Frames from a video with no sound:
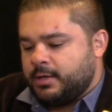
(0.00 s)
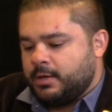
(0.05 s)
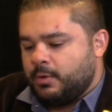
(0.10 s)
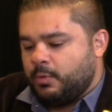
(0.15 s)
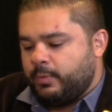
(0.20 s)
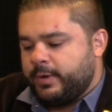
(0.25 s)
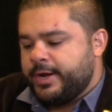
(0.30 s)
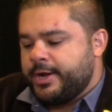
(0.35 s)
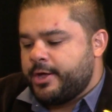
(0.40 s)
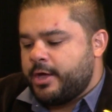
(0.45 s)

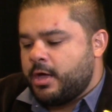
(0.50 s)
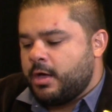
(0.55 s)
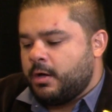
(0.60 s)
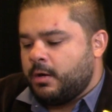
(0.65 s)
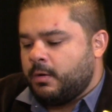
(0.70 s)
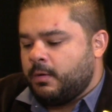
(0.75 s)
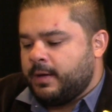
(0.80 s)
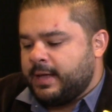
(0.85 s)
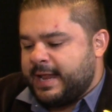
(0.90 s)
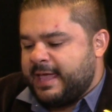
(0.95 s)
We
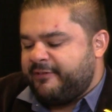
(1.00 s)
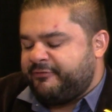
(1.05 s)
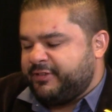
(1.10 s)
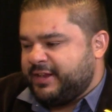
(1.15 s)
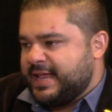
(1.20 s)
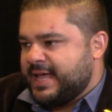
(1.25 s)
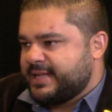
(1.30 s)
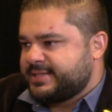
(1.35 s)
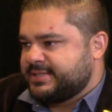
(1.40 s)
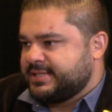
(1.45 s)
know
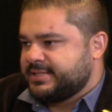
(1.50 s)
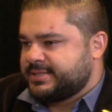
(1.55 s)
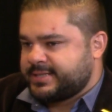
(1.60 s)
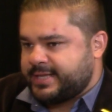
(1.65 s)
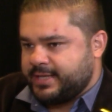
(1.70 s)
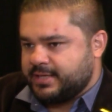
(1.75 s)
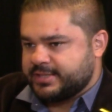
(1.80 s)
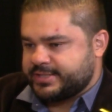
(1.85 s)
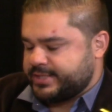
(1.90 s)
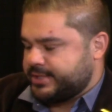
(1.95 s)
anaphylaxis
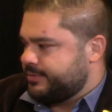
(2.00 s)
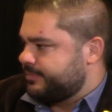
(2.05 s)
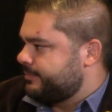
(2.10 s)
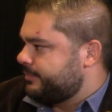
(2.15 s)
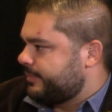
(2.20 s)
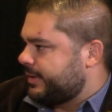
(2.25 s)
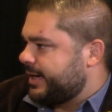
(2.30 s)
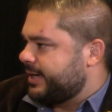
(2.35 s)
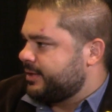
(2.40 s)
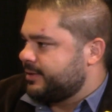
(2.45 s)
kills you,
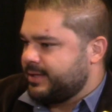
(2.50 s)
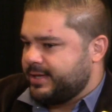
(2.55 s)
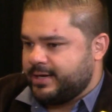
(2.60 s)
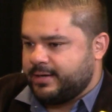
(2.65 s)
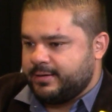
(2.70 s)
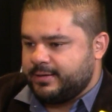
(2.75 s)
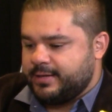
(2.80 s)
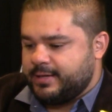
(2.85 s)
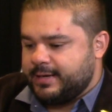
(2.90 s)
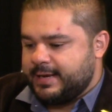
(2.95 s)
right?
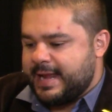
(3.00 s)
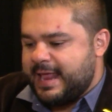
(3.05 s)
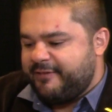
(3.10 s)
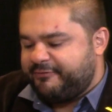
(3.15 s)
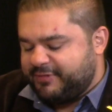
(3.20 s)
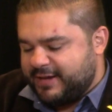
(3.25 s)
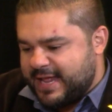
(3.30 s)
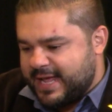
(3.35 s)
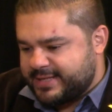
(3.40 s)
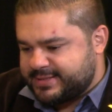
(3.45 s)
And
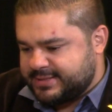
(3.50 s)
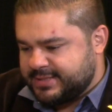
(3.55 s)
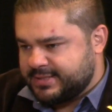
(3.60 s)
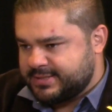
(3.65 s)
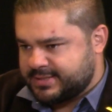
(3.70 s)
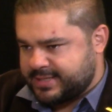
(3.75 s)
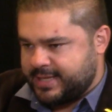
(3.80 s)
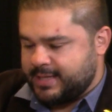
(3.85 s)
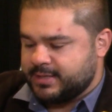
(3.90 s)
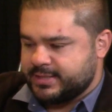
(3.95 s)

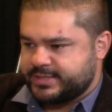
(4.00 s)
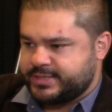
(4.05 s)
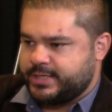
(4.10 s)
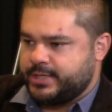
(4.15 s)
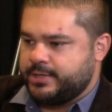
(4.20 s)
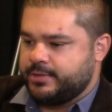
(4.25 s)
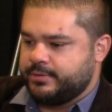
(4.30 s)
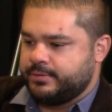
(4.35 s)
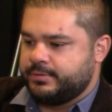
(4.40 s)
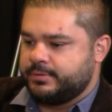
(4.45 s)
anaphylaxis kills
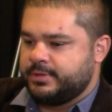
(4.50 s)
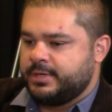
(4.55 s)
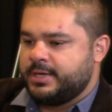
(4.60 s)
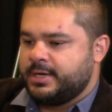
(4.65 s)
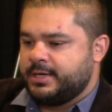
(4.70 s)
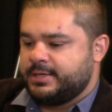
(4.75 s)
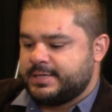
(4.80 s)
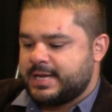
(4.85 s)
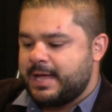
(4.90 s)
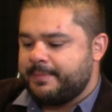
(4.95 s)
you
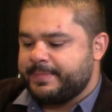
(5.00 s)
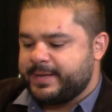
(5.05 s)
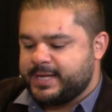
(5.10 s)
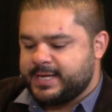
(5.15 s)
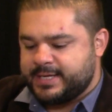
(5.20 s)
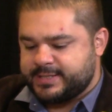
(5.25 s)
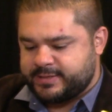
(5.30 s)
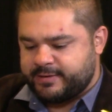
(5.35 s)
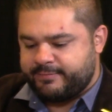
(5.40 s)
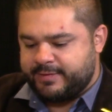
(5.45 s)
not
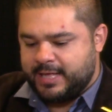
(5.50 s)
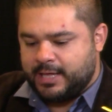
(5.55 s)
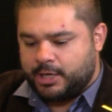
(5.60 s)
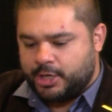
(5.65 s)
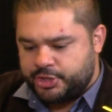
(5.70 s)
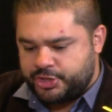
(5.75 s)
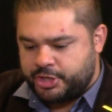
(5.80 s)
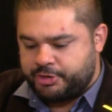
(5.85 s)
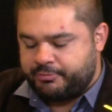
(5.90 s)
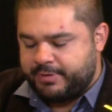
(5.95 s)
because of the
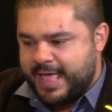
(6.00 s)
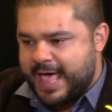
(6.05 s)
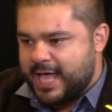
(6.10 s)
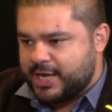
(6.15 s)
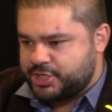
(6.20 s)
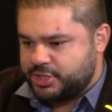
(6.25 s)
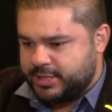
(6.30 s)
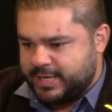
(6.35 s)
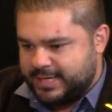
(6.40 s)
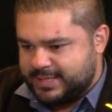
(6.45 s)
allergic
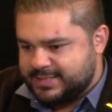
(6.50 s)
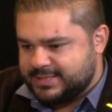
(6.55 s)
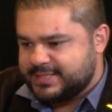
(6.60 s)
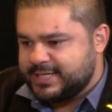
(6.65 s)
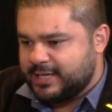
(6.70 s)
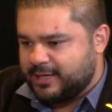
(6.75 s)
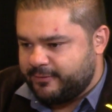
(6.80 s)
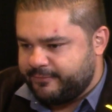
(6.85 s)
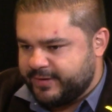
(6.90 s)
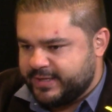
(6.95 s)
reaction
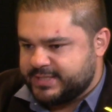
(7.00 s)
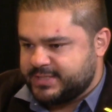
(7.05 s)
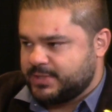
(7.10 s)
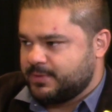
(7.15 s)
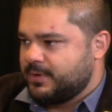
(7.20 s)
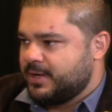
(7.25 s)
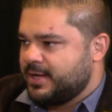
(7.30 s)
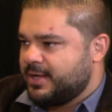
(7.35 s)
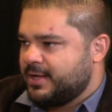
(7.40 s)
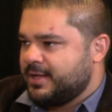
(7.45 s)
itself.
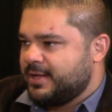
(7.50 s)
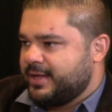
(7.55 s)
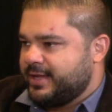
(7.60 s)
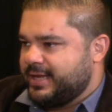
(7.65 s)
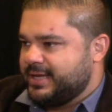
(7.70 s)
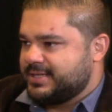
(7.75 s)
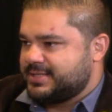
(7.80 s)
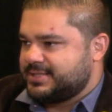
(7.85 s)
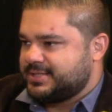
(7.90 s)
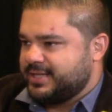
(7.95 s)

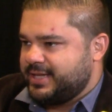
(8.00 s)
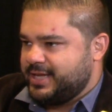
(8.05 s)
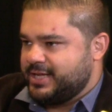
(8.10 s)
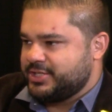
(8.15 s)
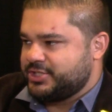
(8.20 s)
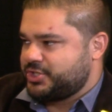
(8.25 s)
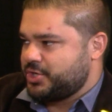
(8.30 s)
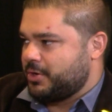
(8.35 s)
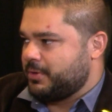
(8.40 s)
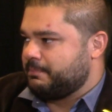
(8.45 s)

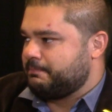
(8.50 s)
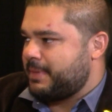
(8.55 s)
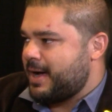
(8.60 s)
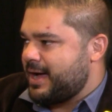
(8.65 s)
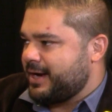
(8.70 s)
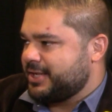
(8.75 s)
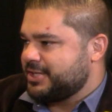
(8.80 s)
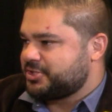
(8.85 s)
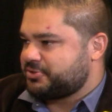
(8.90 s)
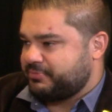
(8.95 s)
It's your
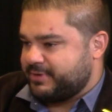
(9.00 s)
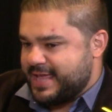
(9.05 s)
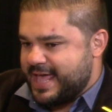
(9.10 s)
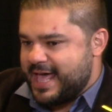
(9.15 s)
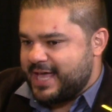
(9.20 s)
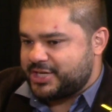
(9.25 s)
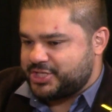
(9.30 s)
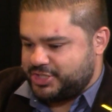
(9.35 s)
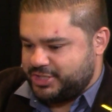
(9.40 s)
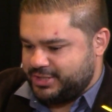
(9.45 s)
body's
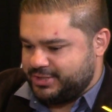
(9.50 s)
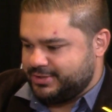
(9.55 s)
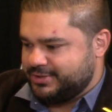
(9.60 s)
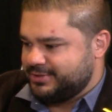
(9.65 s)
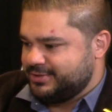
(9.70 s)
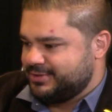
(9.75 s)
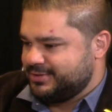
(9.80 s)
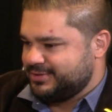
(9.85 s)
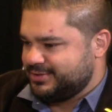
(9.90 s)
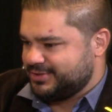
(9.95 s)
reaction
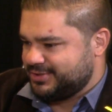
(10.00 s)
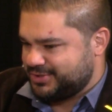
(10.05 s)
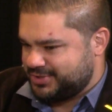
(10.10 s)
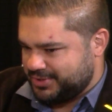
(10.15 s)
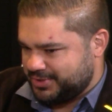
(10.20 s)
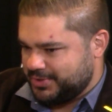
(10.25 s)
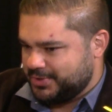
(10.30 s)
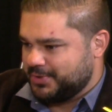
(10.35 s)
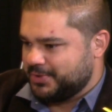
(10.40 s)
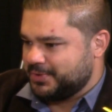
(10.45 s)

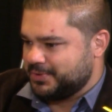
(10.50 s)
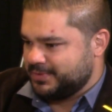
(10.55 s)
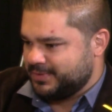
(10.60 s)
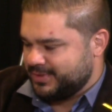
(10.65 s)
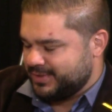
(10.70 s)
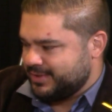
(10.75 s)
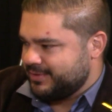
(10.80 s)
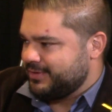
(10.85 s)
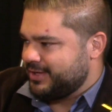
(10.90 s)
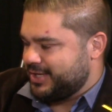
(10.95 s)
to
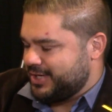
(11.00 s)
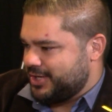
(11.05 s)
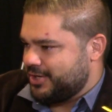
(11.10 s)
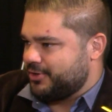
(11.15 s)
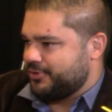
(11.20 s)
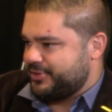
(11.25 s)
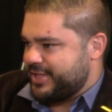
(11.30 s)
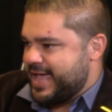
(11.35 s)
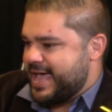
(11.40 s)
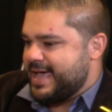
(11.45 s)

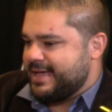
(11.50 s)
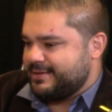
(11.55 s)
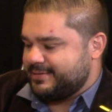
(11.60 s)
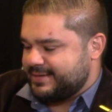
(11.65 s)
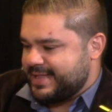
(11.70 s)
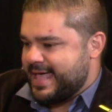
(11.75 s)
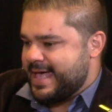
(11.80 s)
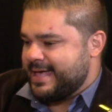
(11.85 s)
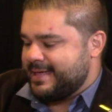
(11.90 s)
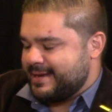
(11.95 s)
that
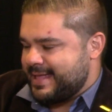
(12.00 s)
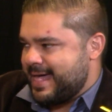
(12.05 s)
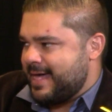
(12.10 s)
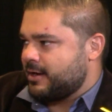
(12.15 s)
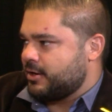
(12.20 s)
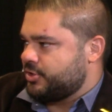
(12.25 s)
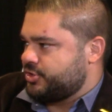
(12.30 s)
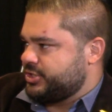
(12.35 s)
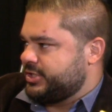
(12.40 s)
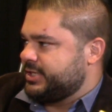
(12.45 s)

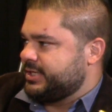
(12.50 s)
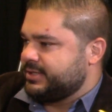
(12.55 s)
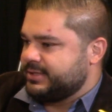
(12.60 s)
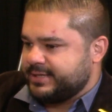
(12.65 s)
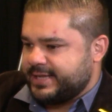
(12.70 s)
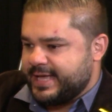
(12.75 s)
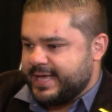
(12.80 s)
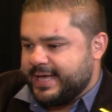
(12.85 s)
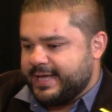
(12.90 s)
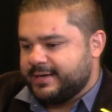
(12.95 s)
allergen
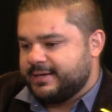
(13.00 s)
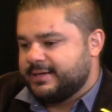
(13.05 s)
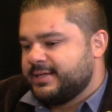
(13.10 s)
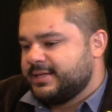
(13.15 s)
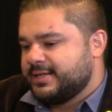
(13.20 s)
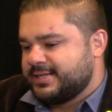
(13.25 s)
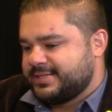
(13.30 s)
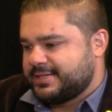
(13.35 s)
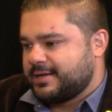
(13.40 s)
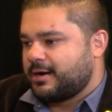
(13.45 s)
that
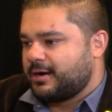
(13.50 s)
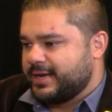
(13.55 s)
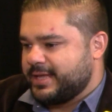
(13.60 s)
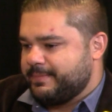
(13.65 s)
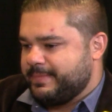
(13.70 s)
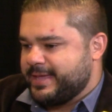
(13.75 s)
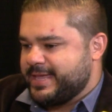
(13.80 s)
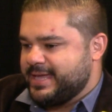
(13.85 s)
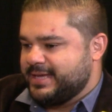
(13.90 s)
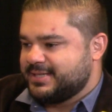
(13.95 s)
suddenly
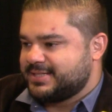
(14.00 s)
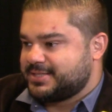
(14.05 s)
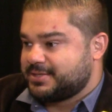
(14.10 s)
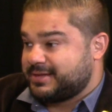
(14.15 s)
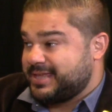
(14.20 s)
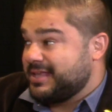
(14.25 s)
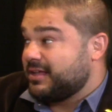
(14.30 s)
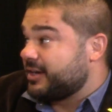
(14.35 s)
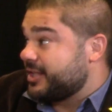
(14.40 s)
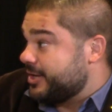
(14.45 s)
begins to
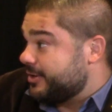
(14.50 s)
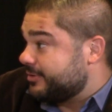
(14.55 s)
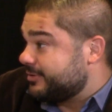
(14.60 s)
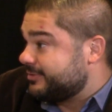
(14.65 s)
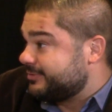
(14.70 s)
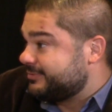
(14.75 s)
kill you.